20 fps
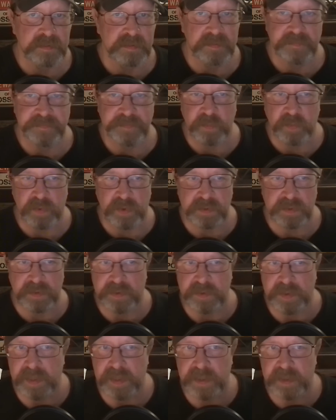if it worked or
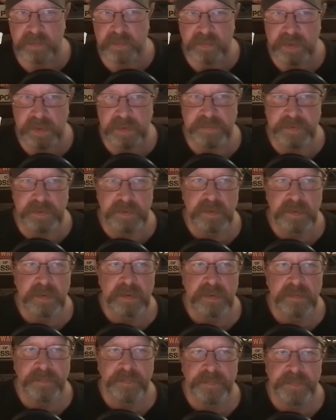not or whatever.
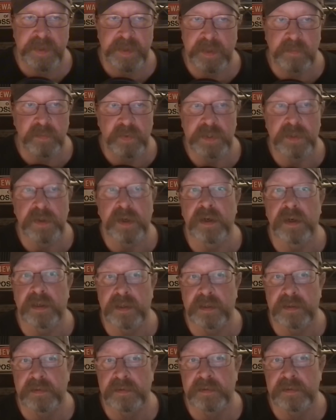And it went dark.
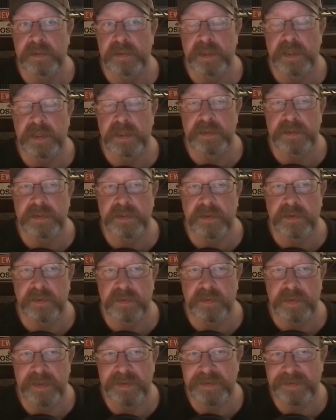And so
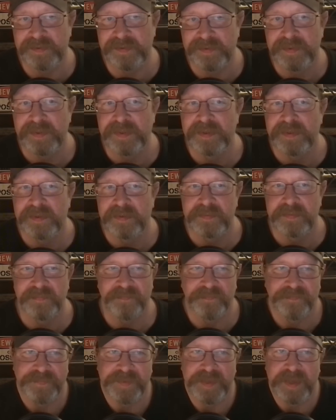
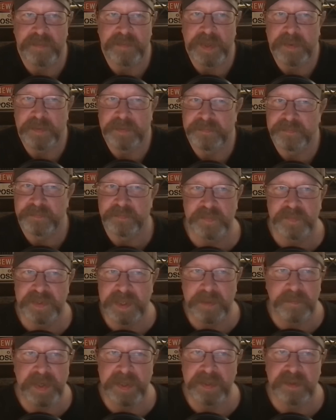that
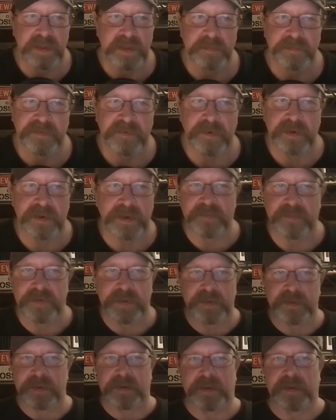may leapfrog
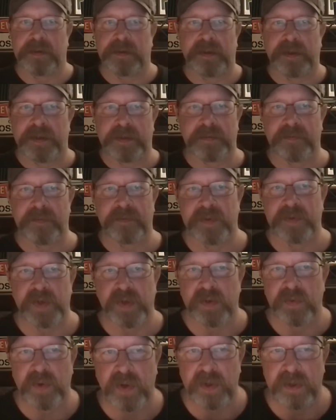everything, and that,
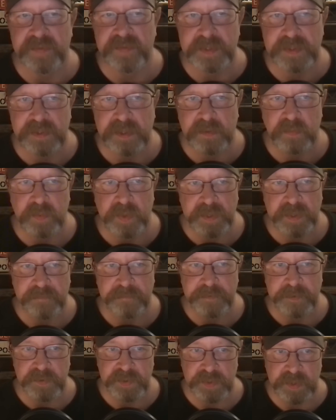all of a sudden we get
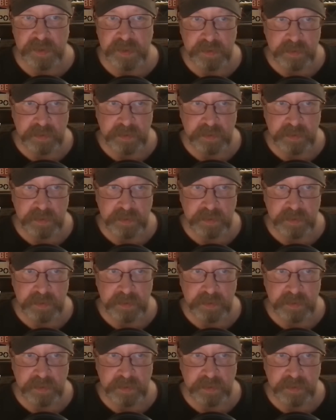fusion out